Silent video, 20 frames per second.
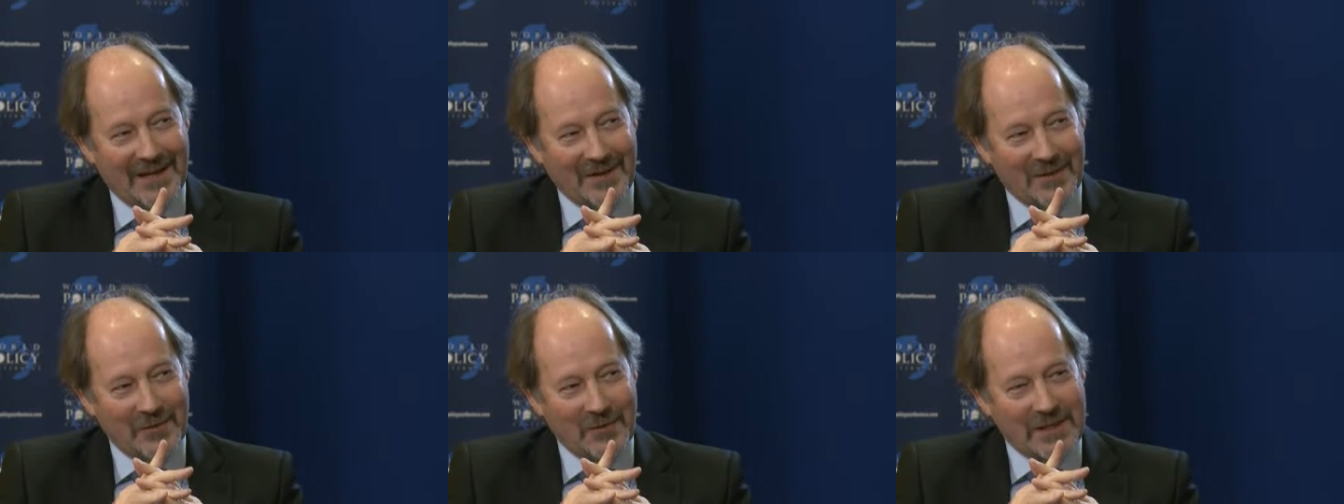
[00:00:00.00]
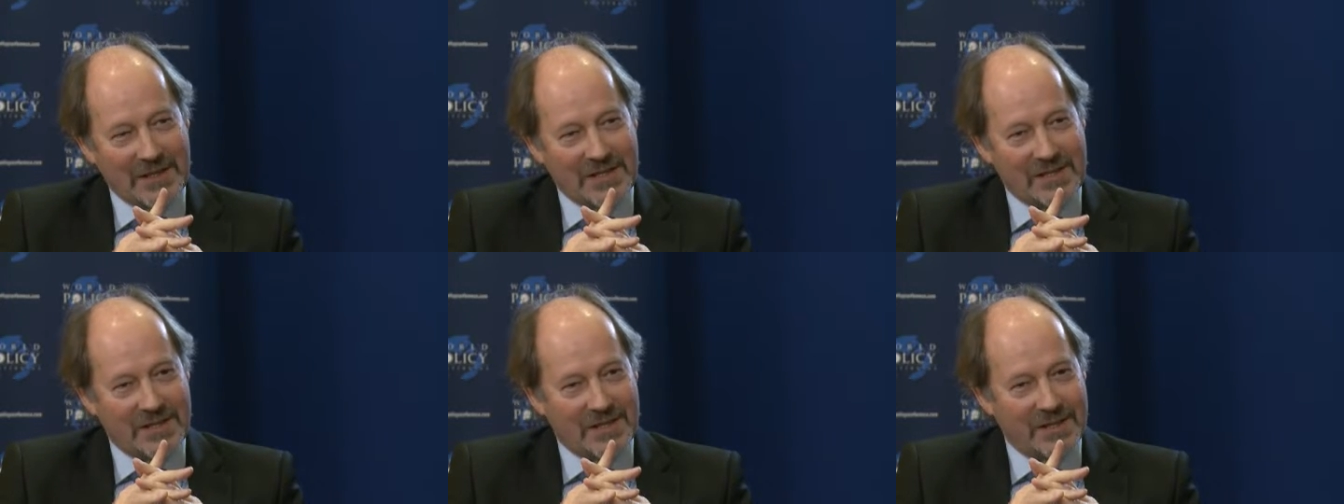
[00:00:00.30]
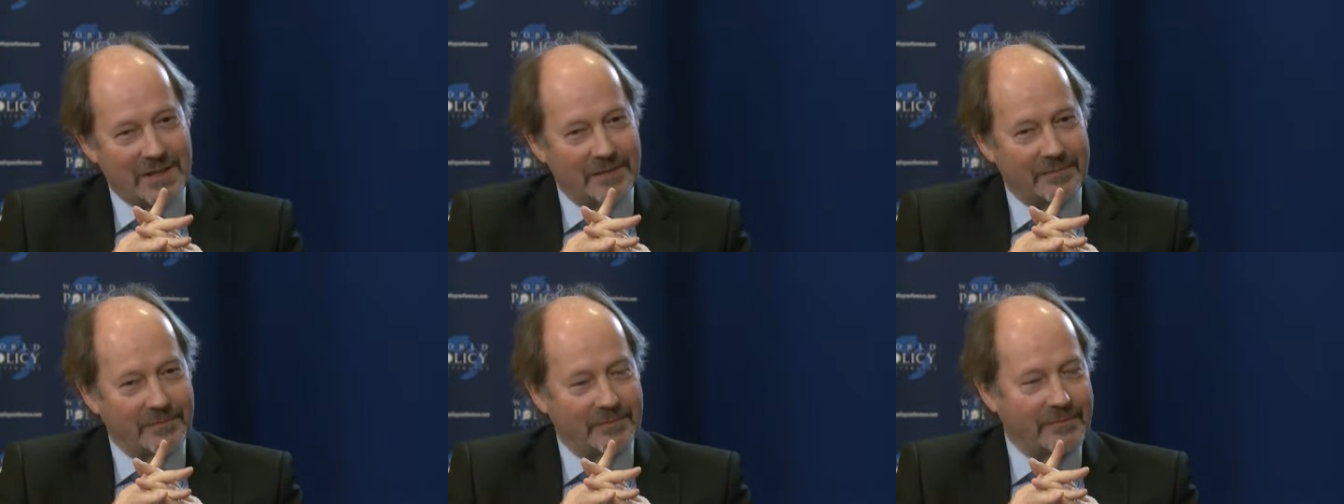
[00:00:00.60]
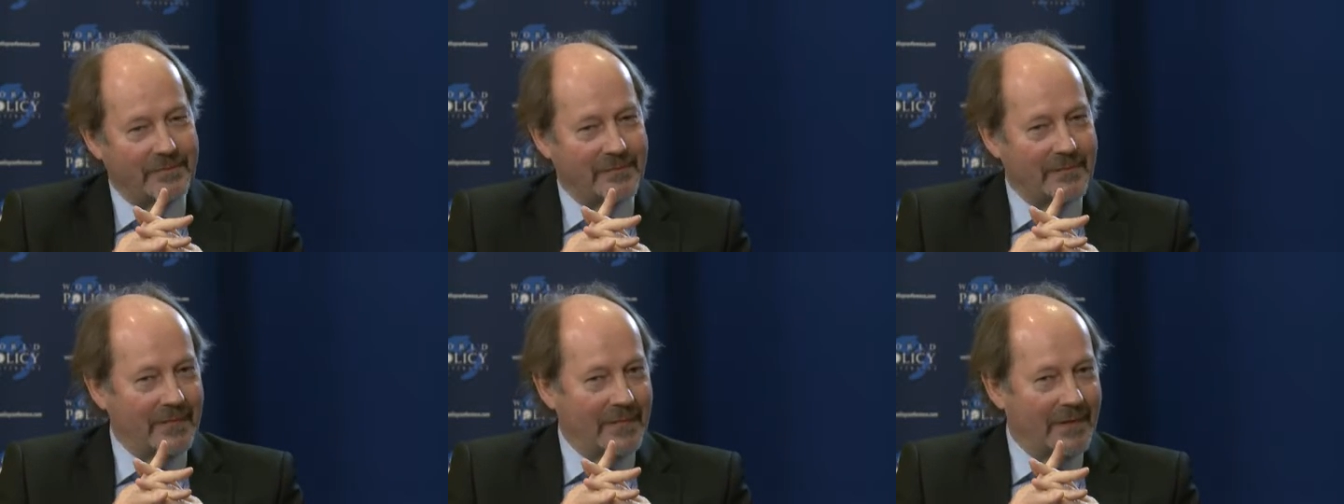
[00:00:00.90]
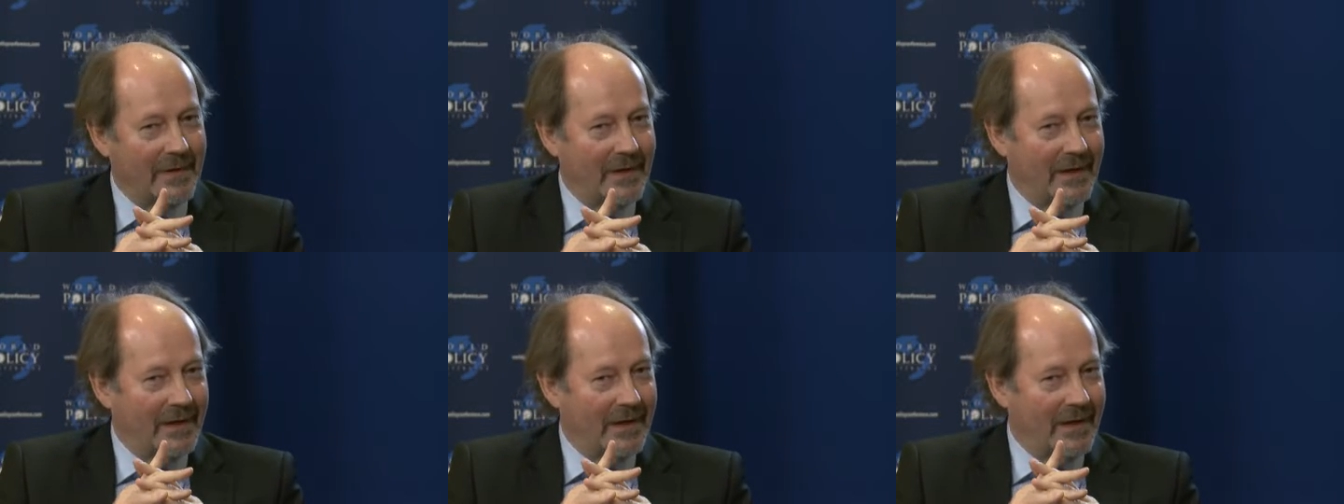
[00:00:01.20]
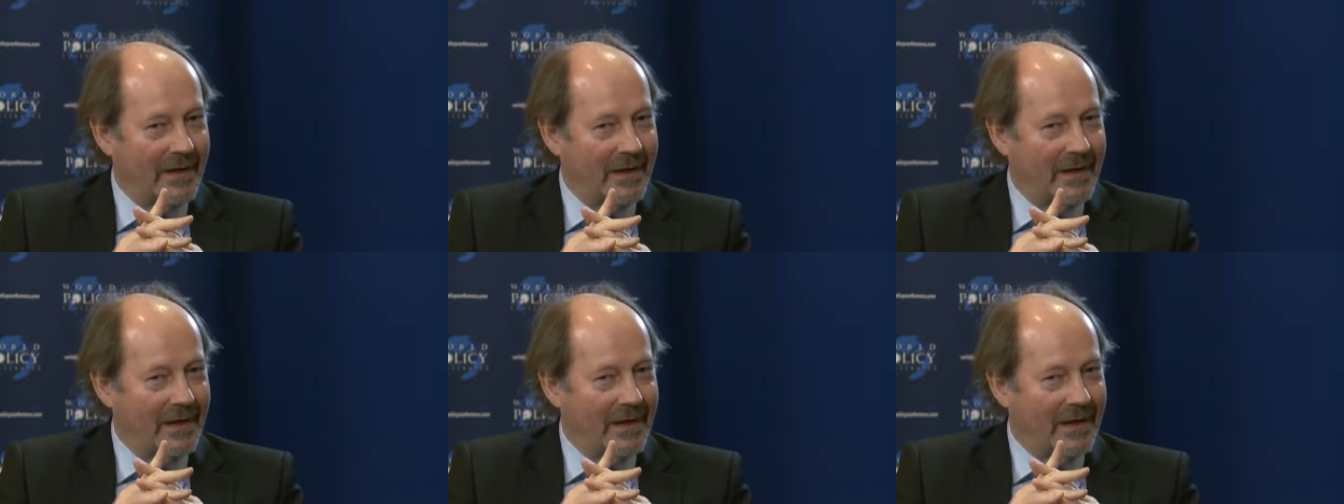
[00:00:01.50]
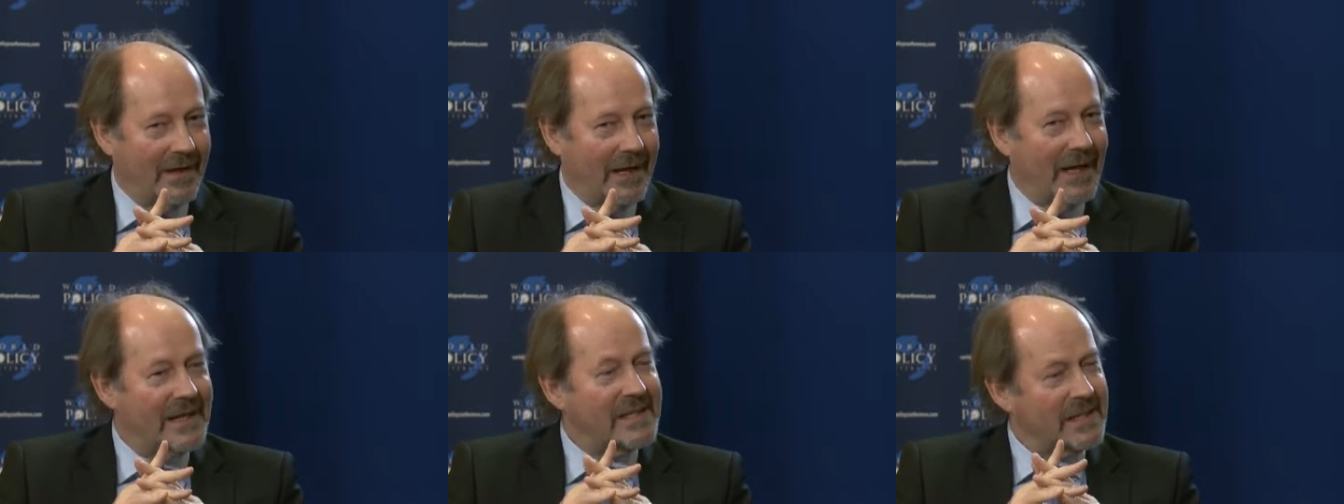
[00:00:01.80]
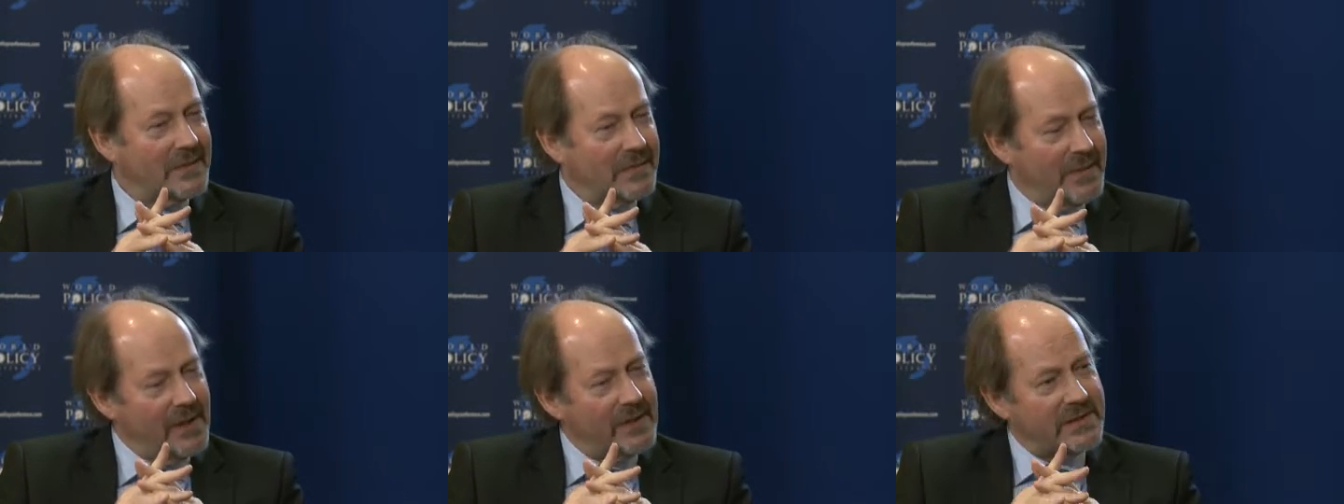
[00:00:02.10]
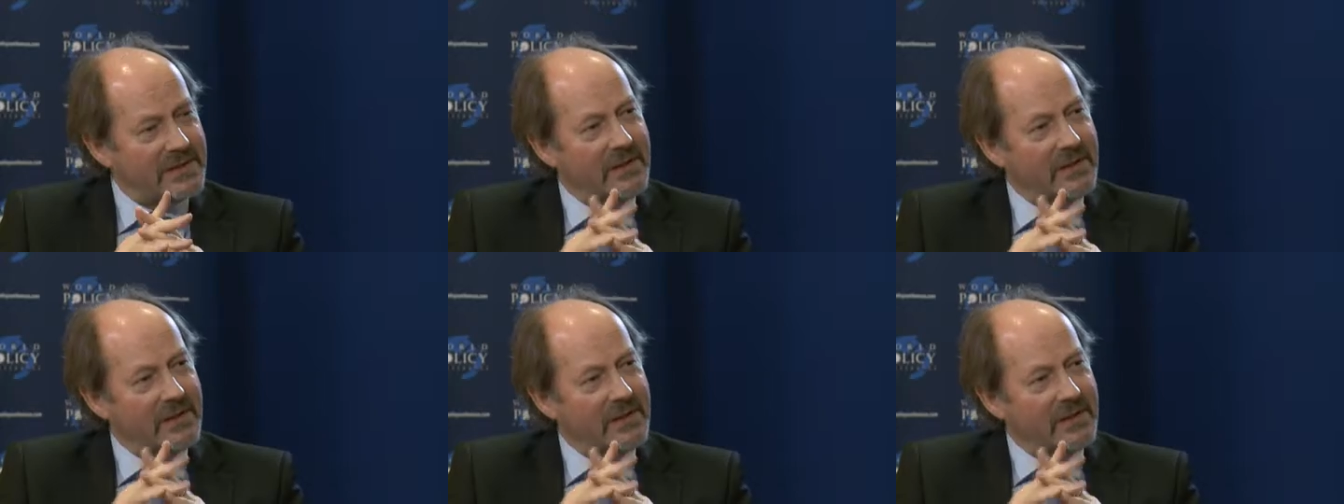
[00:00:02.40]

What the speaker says: which I suppose